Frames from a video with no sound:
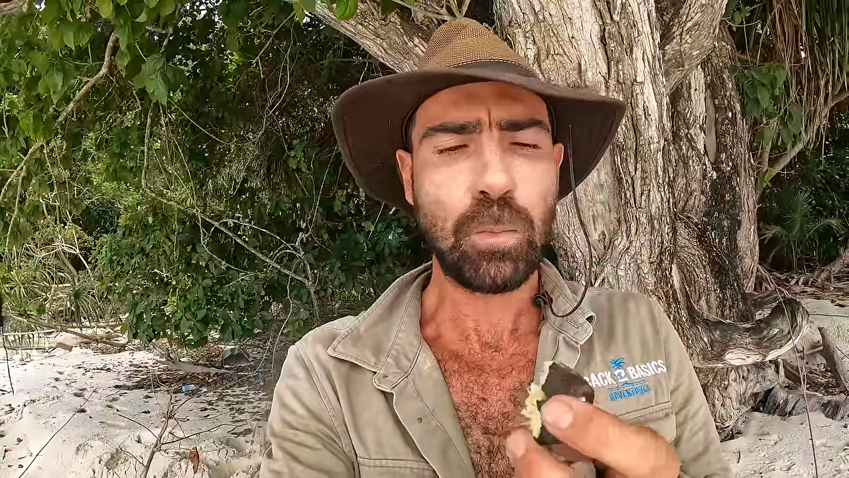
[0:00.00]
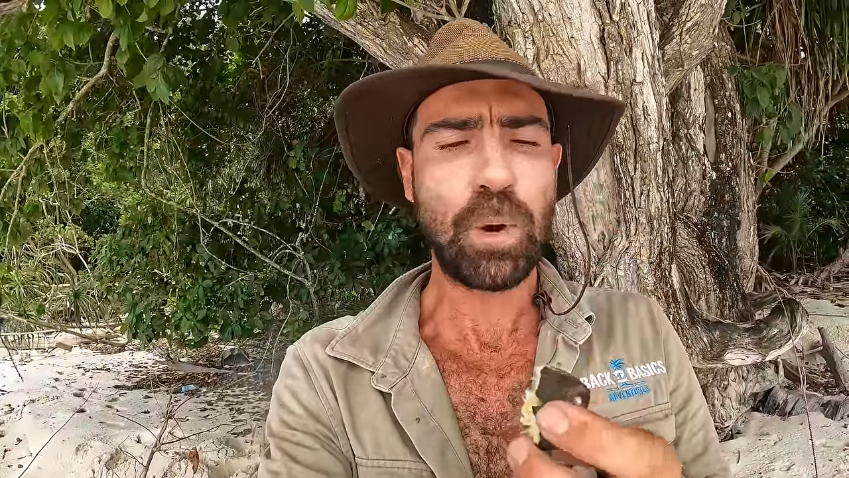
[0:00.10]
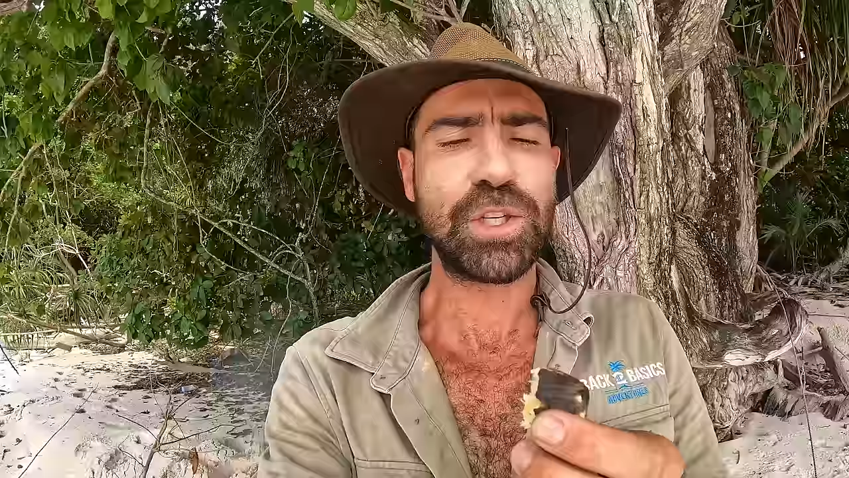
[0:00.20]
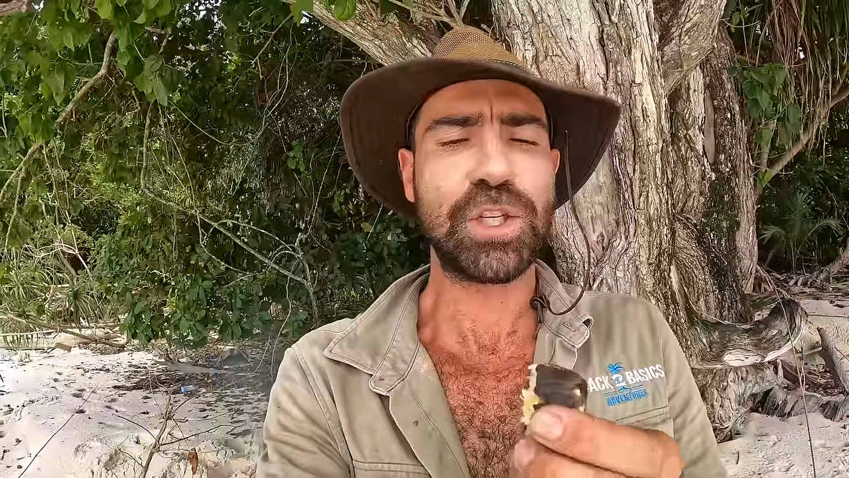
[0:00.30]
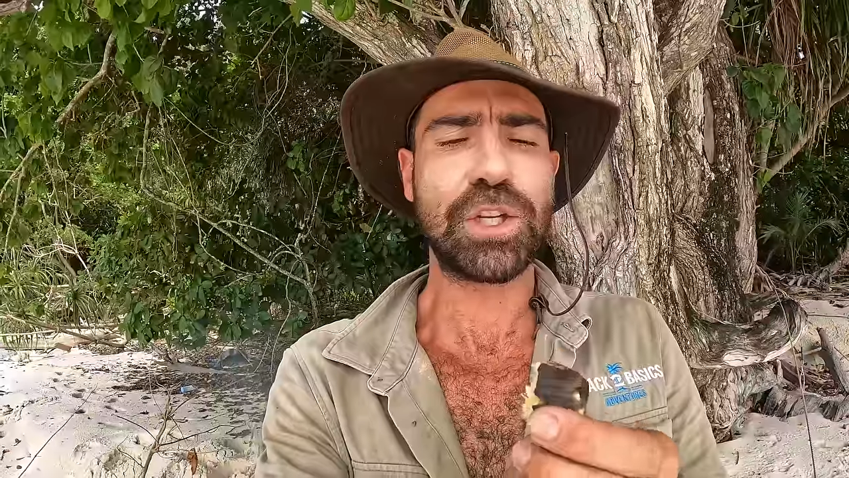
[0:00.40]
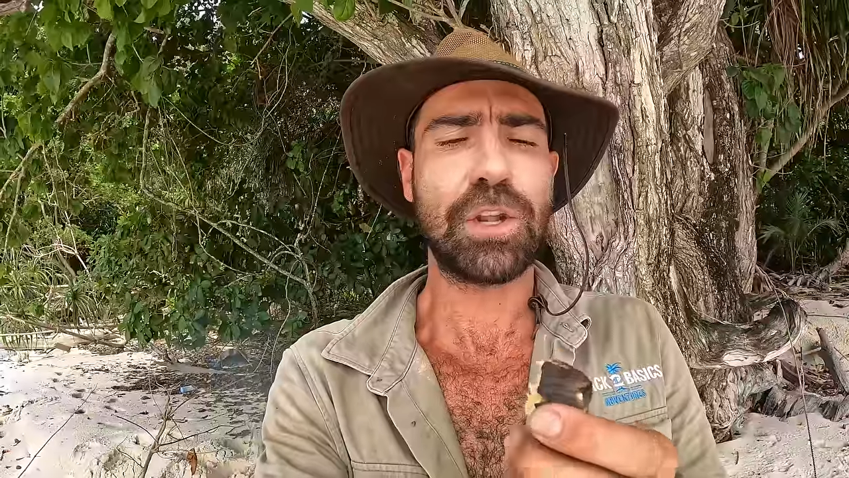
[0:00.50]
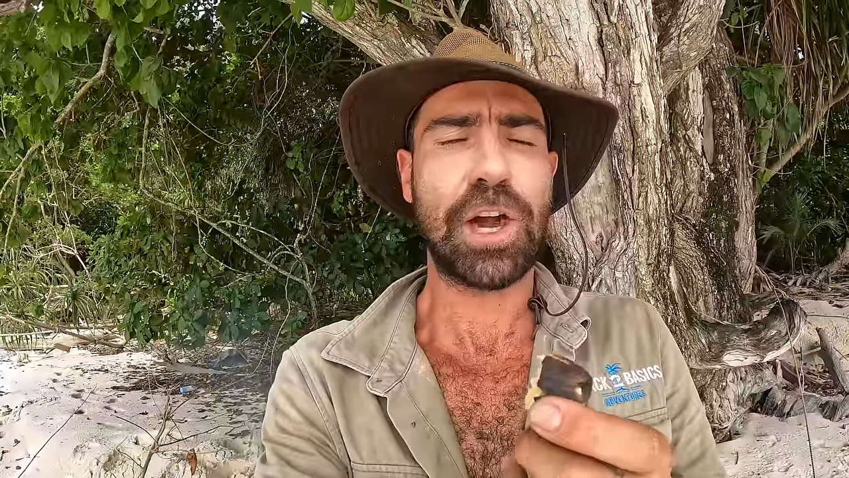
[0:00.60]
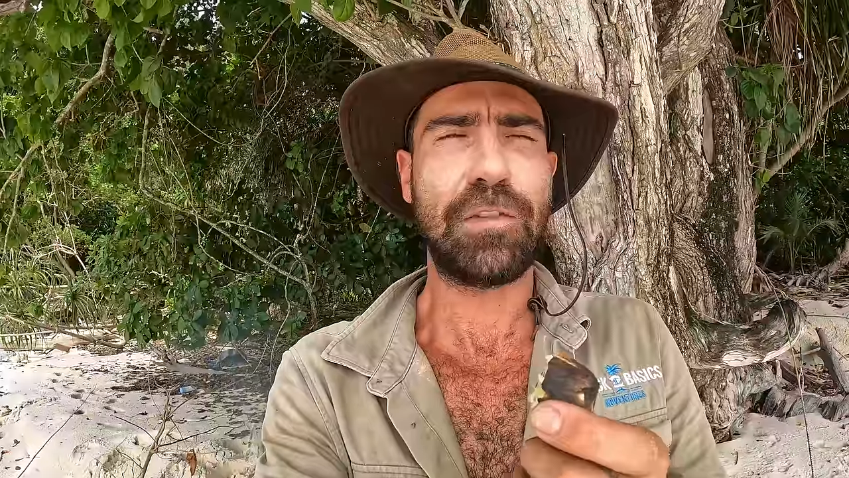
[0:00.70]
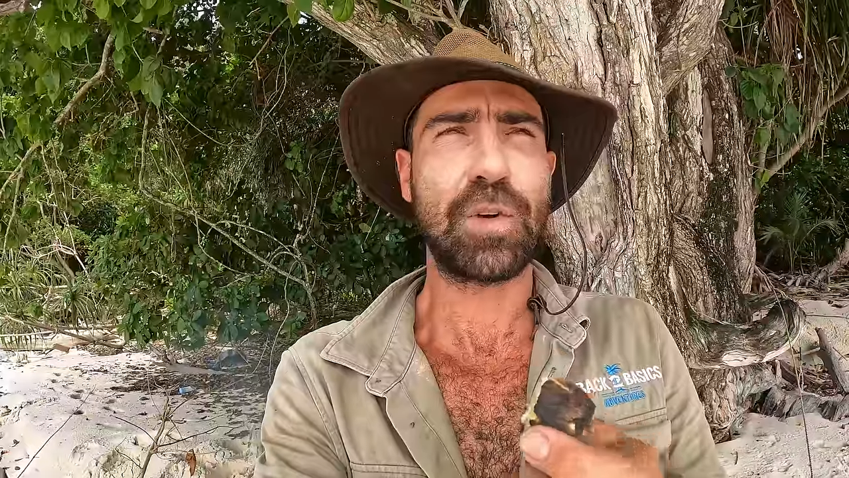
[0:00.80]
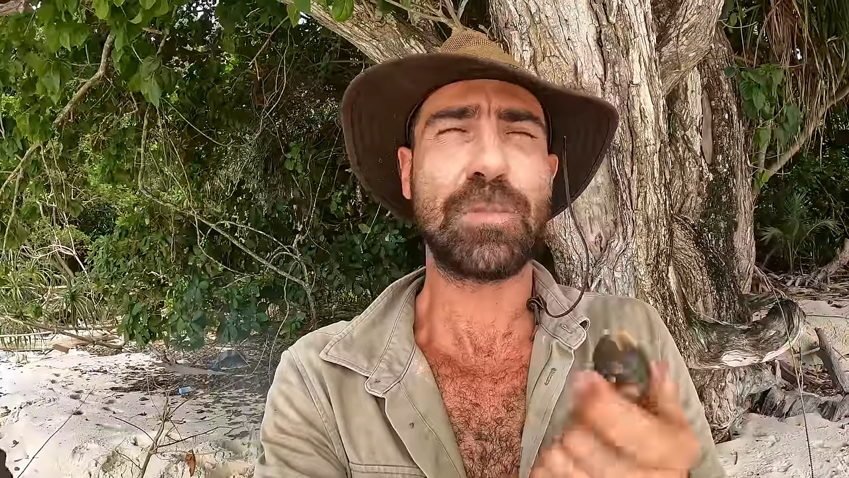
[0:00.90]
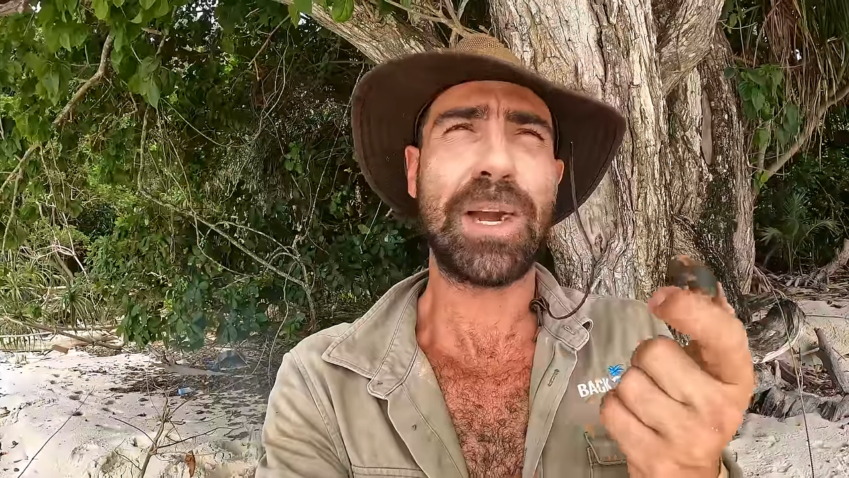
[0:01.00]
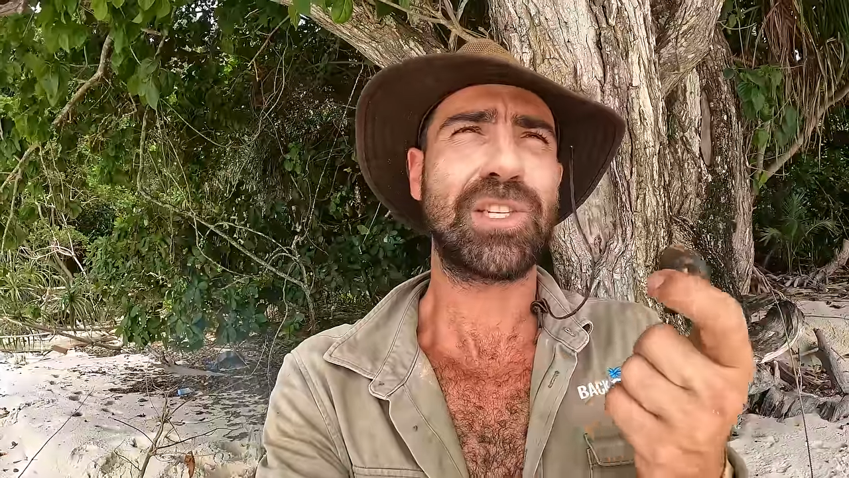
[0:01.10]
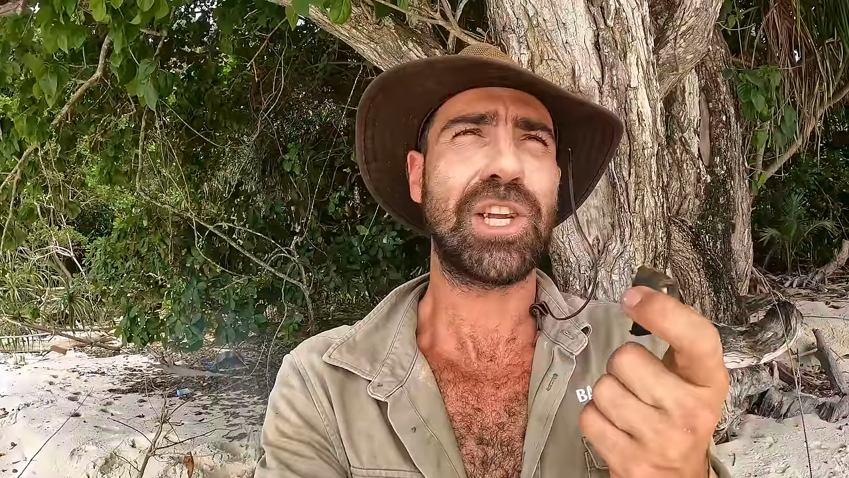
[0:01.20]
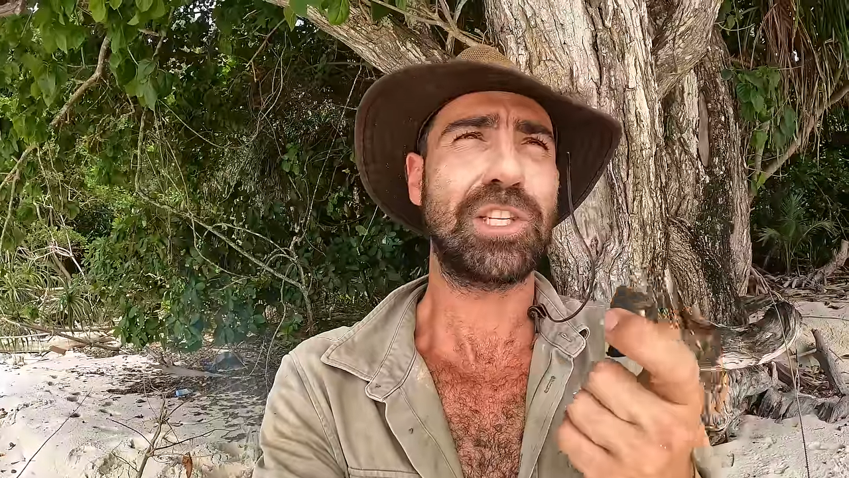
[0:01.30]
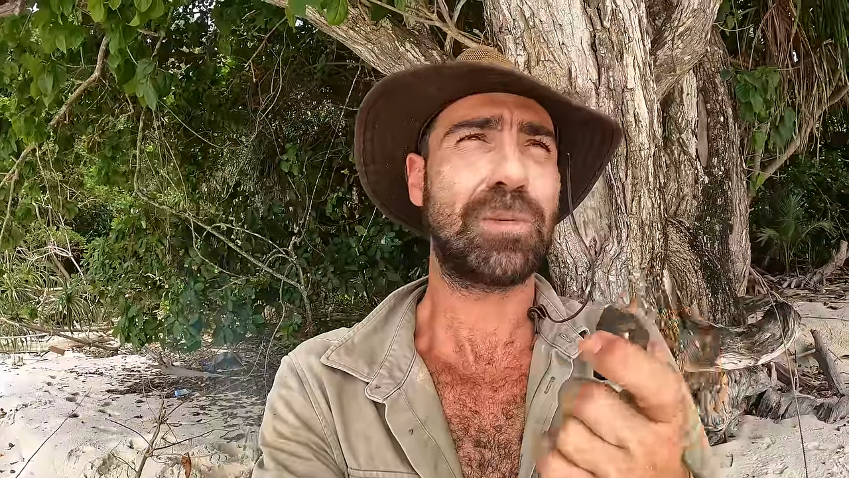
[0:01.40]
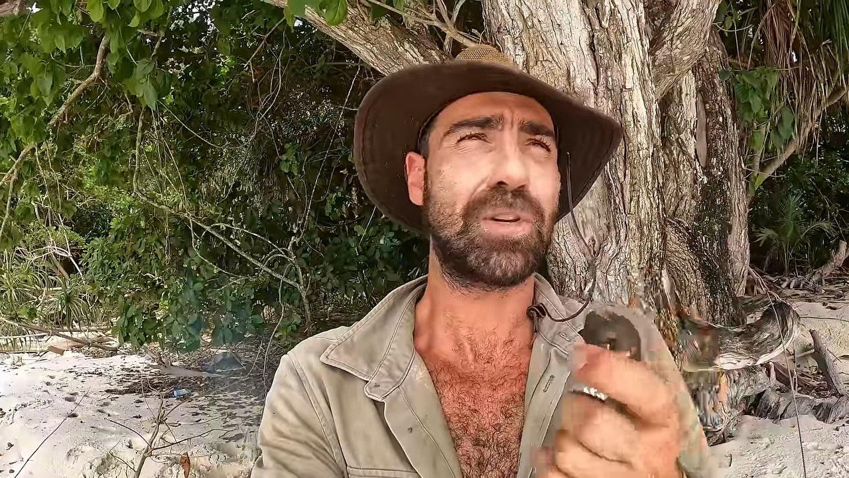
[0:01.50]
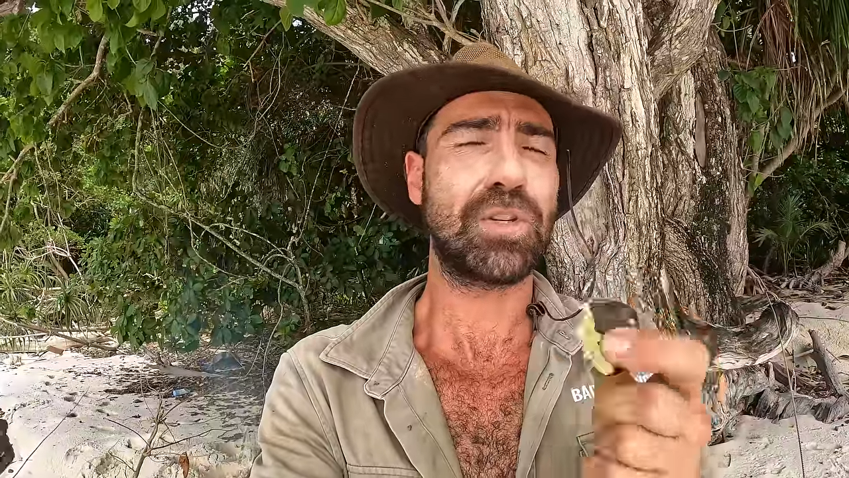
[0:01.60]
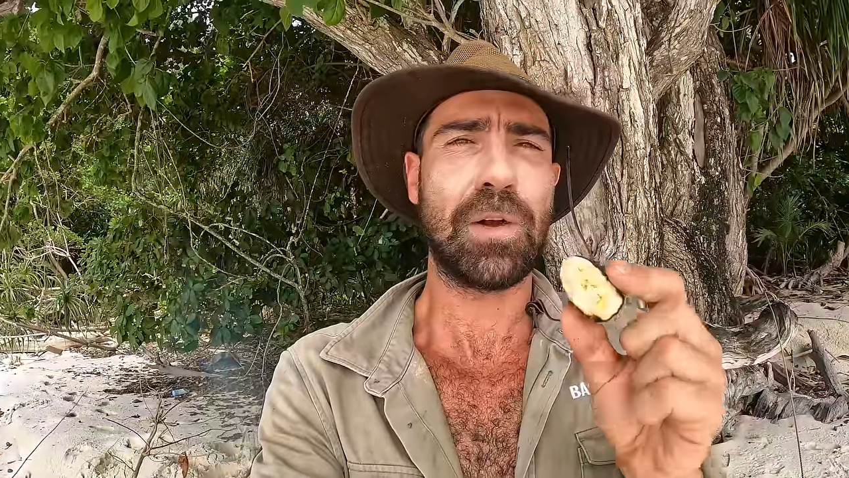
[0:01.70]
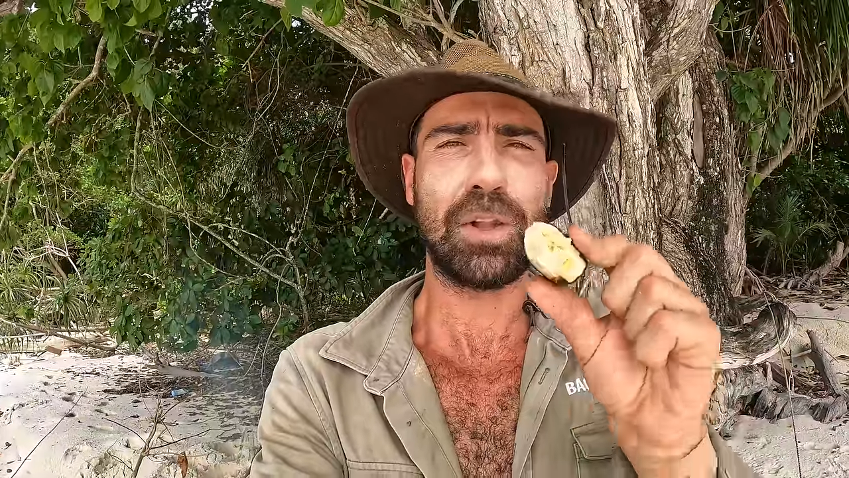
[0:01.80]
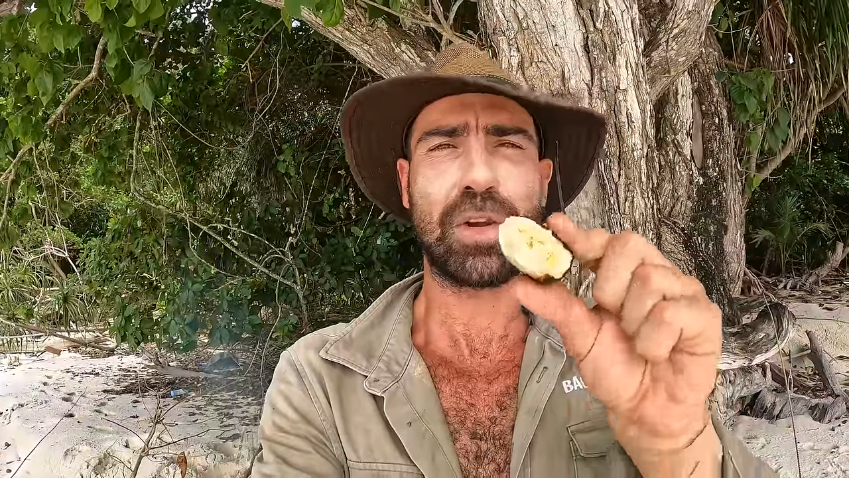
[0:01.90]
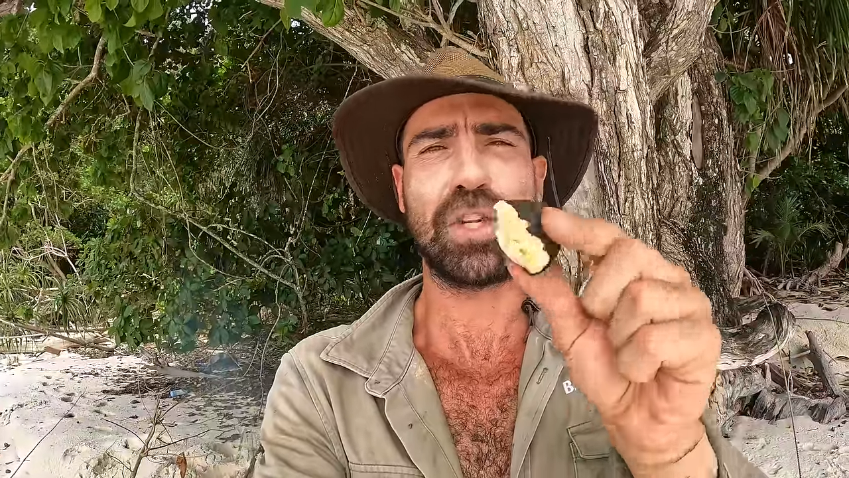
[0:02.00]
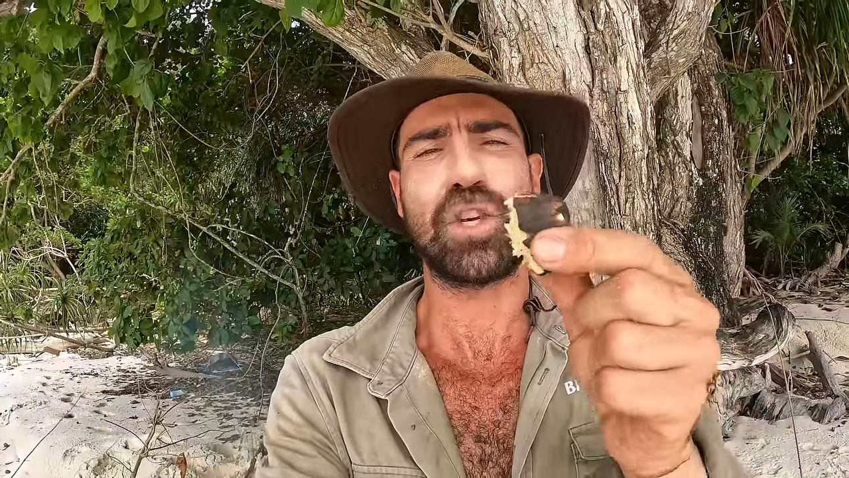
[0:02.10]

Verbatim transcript: Brings it to life, which makes sense because a lot of